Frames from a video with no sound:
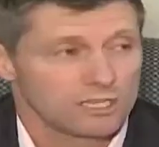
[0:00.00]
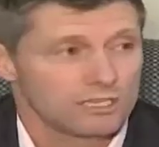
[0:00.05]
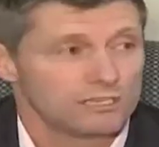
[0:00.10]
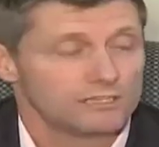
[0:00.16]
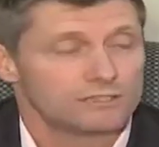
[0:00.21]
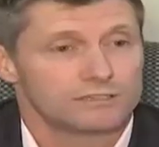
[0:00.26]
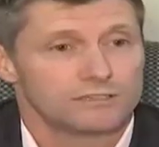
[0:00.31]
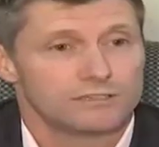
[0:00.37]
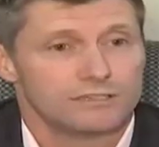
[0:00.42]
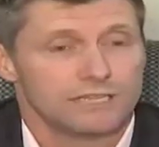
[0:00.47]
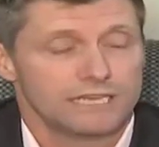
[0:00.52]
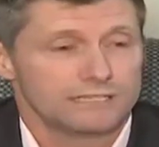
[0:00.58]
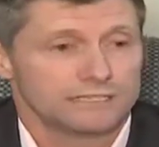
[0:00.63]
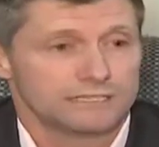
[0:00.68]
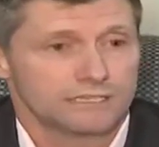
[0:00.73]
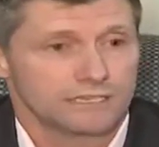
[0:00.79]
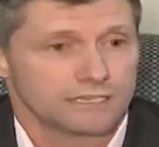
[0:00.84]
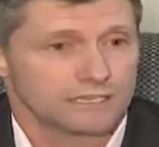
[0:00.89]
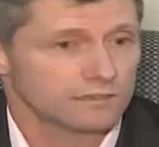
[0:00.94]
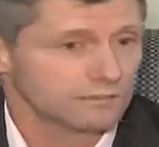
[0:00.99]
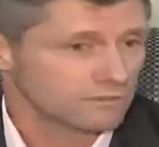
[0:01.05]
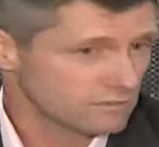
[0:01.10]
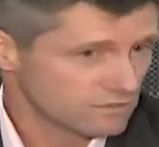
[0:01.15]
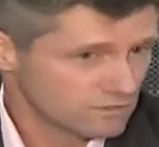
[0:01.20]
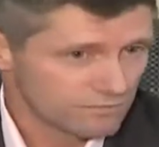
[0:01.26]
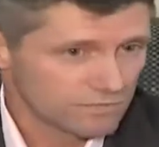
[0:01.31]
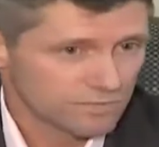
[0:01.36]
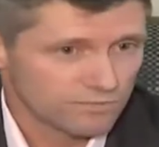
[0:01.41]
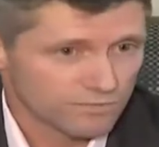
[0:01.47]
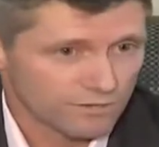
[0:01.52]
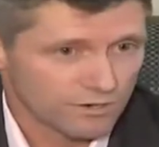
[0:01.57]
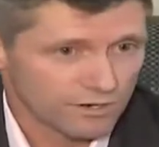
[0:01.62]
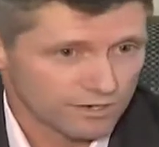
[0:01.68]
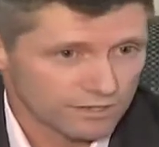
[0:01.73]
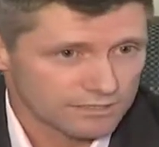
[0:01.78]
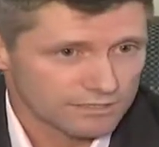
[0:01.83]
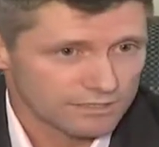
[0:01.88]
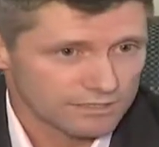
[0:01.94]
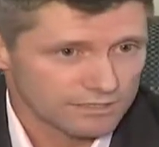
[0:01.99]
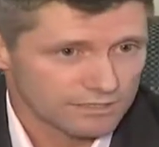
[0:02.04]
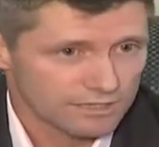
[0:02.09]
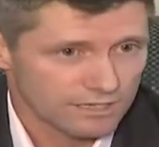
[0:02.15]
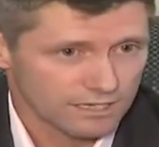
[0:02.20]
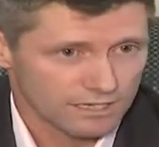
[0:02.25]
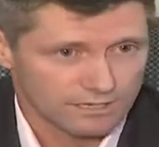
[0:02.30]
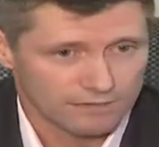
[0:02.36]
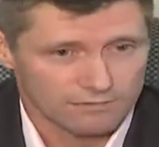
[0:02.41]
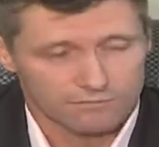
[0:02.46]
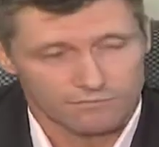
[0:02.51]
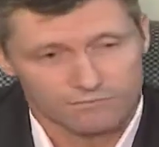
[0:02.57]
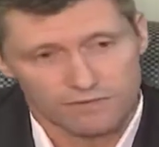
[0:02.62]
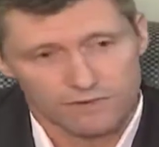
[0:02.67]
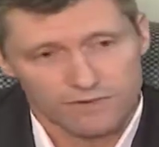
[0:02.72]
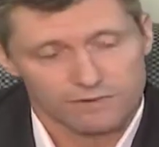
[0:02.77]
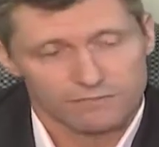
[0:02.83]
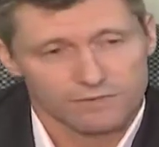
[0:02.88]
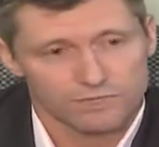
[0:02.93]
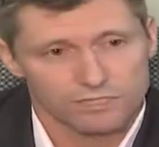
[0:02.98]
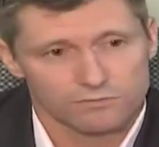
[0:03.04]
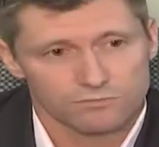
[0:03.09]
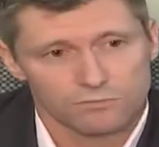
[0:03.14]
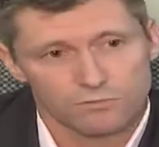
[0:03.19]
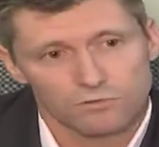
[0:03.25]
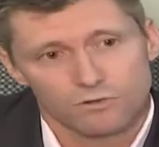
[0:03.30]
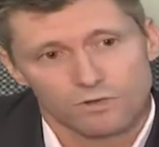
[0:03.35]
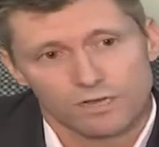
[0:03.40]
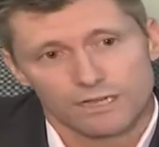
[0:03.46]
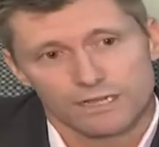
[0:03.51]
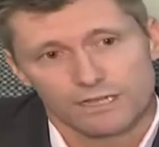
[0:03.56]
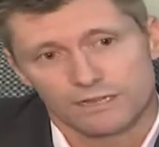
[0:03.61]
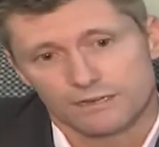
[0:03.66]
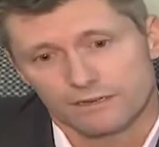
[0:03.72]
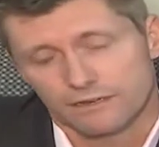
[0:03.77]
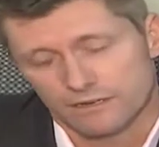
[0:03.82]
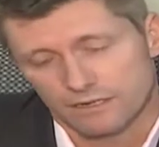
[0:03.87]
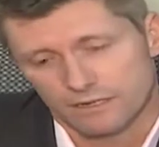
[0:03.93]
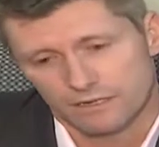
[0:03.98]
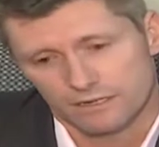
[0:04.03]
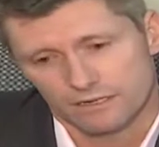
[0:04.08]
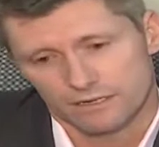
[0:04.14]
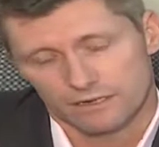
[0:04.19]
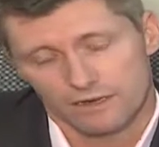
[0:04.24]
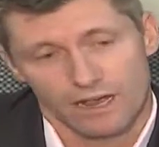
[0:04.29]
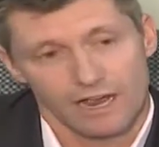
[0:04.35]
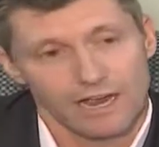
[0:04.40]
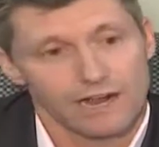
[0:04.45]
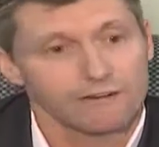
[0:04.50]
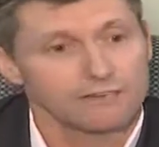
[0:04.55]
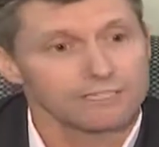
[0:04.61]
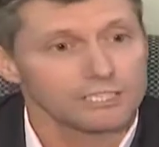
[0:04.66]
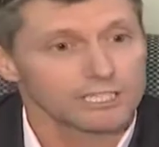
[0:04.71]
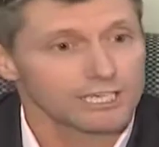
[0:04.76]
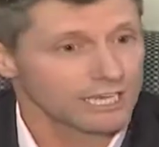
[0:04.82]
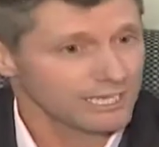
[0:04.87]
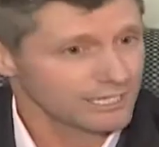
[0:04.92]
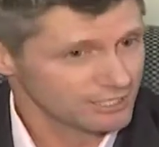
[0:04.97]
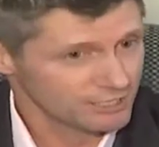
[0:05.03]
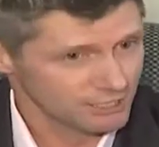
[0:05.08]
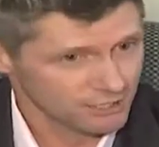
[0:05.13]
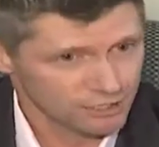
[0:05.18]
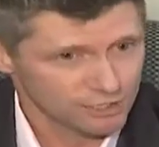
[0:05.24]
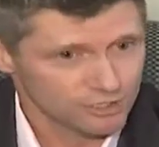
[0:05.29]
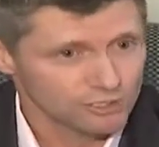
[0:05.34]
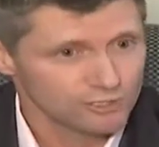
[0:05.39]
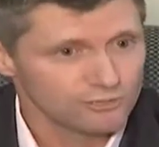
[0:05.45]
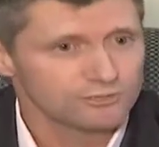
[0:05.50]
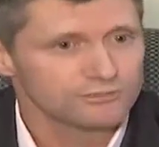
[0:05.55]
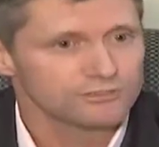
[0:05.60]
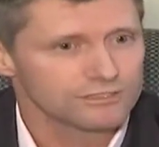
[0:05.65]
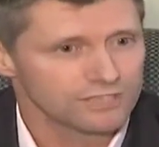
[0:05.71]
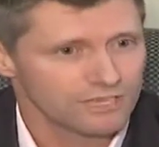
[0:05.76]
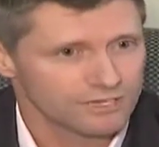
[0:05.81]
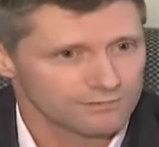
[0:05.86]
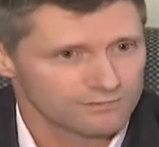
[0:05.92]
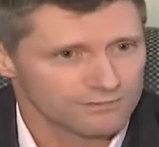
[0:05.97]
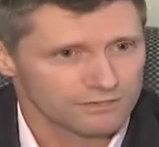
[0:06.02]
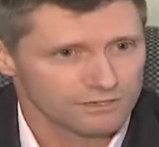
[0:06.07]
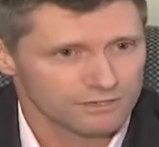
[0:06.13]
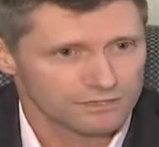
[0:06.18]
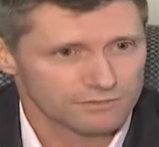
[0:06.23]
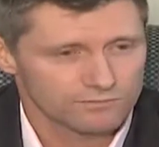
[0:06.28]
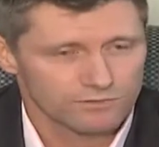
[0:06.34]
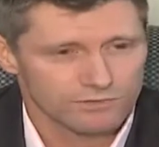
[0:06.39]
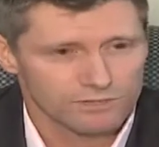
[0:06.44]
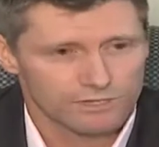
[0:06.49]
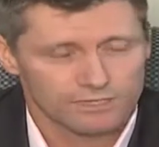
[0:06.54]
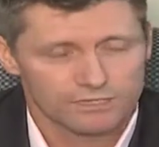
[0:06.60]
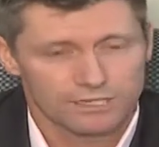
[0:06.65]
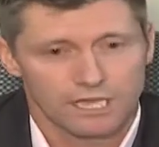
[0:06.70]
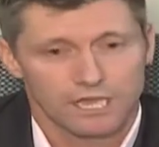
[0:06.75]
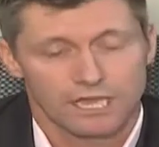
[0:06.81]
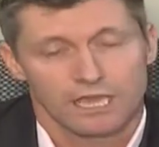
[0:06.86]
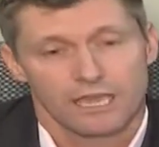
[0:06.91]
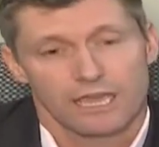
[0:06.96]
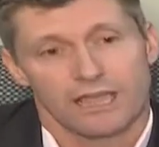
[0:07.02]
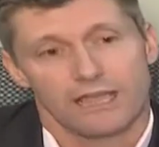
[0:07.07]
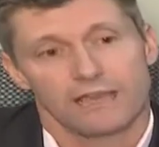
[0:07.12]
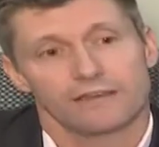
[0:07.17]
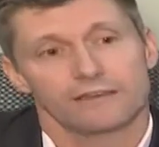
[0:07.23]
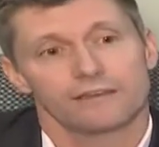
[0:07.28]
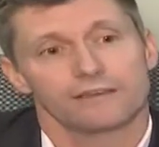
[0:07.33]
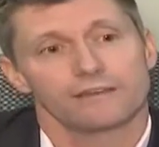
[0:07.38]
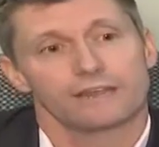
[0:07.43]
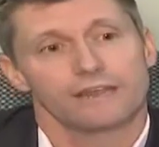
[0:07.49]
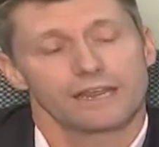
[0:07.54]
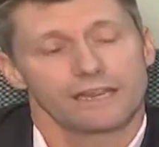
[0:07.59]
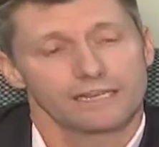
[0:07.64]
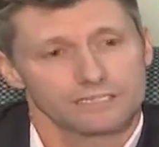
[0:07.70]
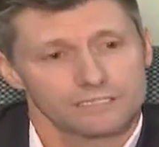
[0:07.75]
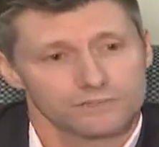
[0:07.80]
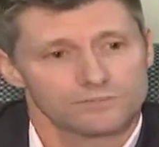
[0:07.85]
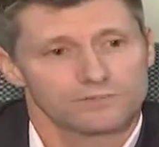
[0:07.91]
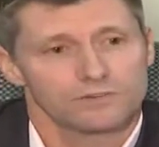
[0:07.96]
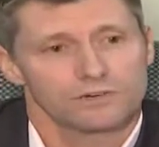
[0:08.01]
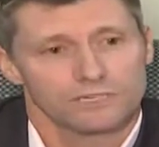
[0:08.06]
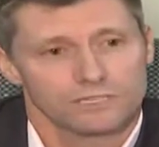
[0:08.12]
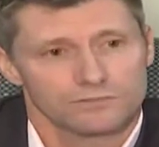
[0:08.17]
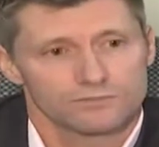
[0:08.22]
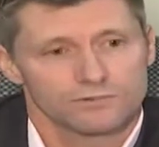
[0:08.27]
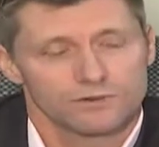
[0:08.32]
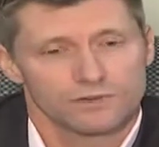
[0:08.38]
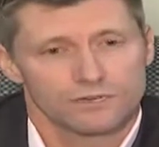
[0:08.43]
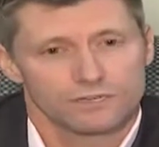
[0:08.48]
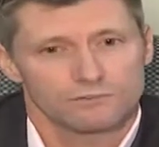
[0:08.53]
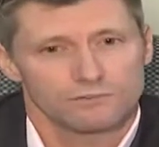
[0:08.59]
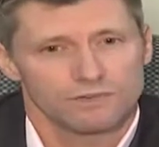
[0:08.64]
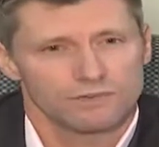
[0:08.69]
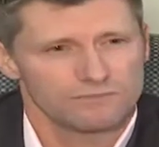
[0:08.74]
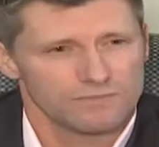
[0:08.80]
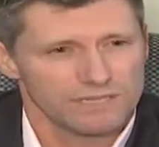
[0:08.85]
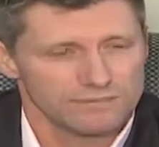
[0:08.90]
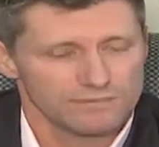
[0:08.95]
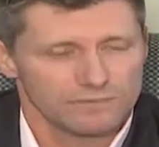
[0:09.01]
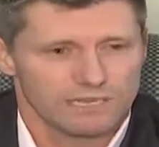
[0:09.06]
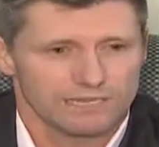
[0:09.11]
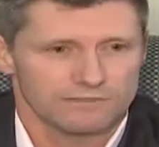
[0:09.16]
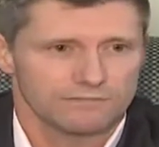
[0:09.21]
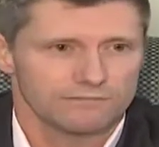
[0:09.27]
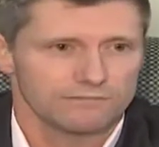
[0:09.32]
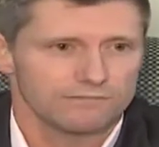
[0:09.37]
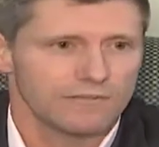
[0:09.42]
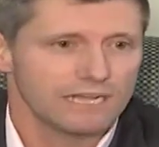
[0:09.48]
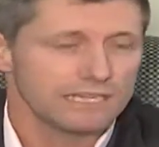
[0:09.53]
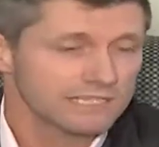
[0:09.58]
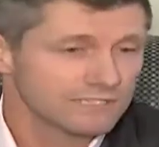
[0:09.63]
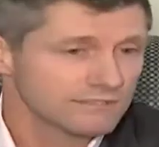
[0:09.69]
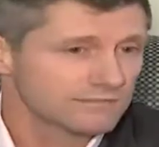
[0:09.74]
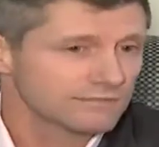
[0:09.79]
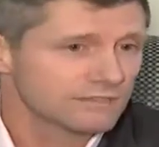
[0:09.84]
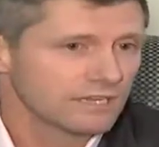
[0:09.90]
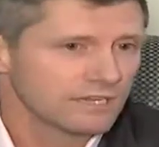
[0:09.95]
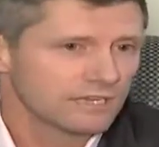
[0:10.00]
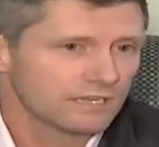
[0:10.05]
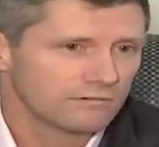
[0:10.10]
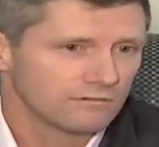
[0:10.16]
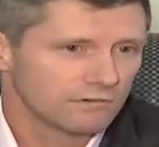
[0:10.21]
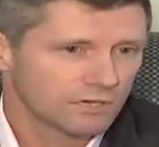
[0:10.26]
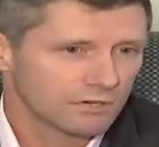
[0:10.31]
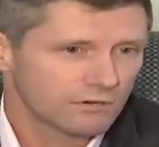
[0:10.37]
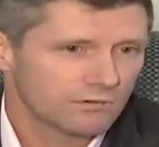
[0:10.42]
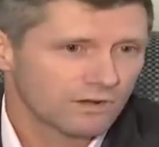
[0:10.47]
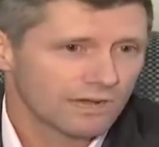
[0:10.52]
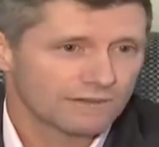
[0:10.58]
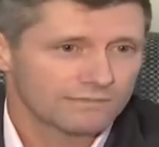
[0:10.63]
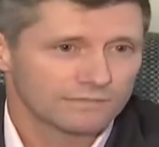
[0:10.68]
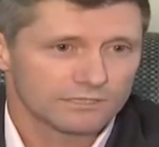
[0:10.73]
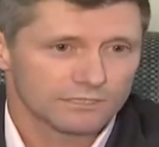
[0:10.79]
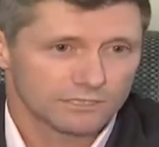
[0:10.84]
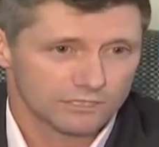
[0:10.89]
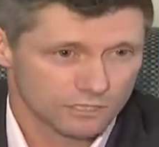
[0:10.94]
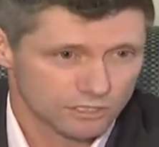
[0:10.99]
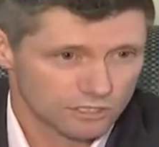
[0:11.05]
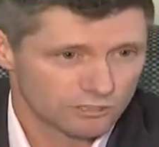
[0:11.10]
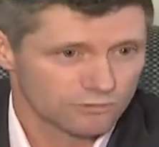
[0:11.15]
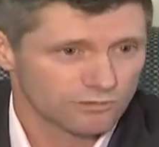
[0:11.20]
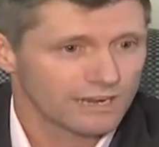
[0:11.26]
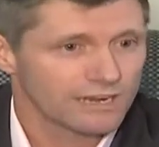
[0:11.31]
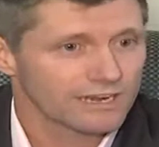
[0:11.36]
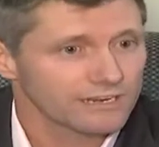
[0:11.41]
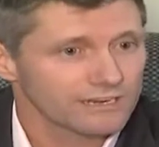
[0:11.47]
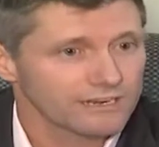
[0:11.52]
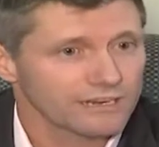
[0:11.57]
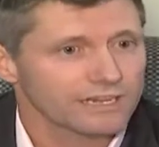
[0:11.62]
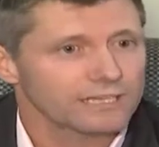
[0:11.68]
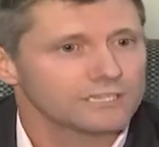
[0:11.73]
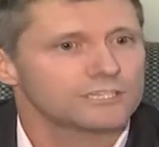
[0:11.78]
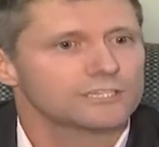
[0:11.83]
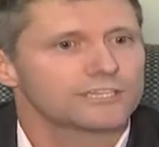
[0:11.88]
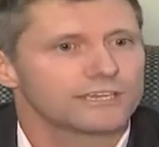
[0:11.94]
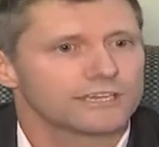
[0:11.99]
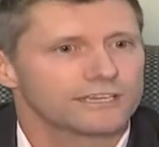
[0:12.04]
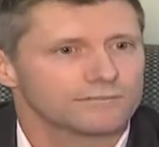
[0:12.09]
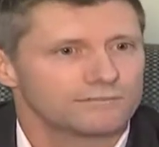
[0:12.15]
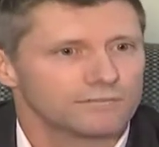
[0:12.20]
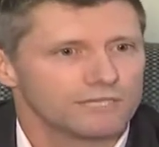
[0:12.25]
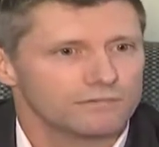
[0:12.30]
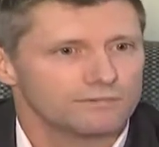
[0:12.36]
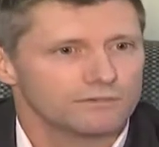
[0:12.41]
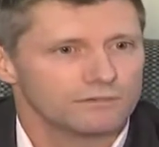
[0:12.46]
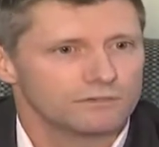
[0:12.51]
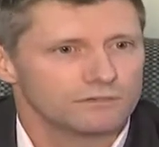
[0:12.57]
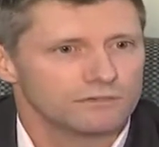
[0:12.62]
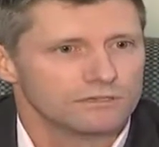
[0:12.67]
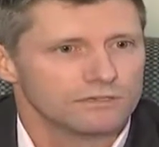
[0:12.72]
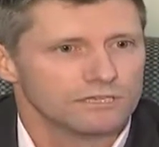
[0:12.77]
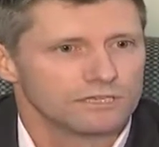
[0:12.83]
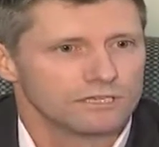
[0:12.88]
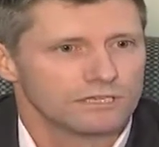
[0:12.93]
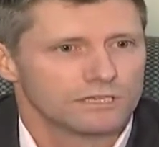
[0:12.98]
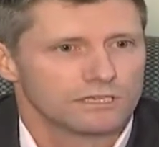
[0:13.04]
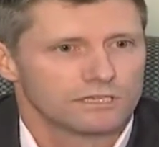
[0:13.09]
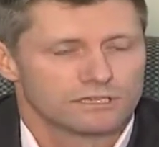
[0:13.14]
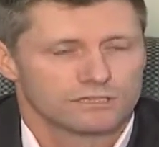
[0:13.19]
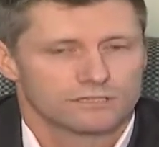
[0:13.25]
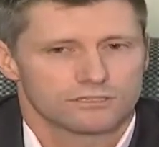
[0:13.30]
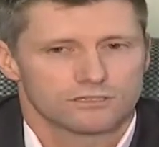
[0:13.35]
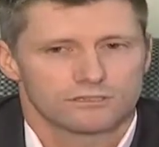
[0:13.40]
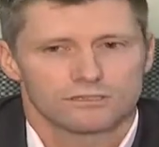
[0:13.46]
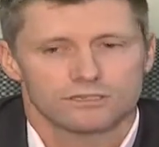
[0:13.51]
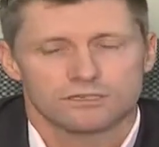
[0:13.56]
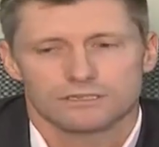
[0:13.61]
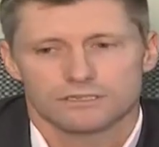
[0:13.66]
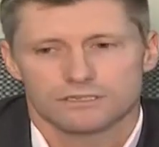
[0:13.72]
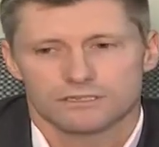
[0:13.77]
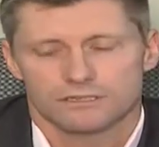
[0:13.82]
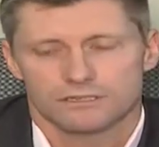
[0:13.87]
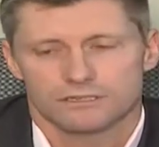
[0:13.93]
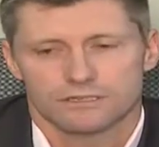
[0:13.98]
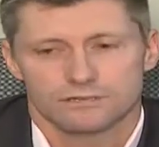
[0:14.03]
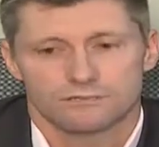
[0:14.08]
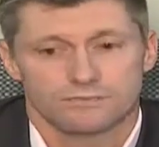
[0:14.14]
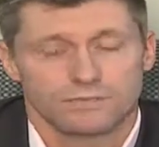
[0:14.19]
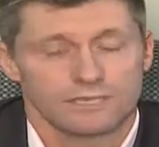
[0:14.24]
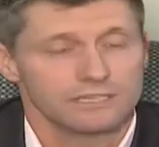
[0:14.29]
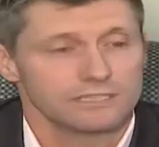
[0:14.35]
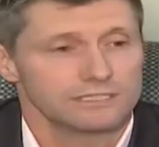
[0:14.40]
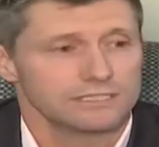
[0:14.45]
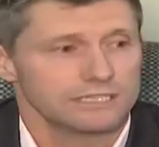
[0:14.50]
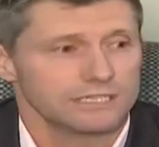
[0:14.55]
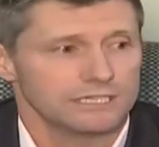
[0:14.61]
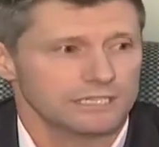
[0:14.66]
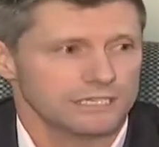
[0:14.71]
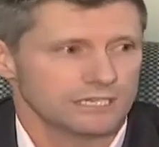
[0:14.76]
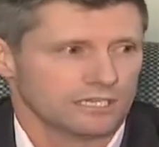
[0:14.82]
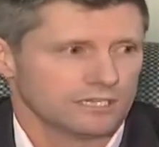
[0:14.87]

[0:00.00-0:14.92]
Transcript: It's less a consumer product in very much more a higher education student type focused product, and an enterprise product where people have a massive requirement to train and educate people. So the ability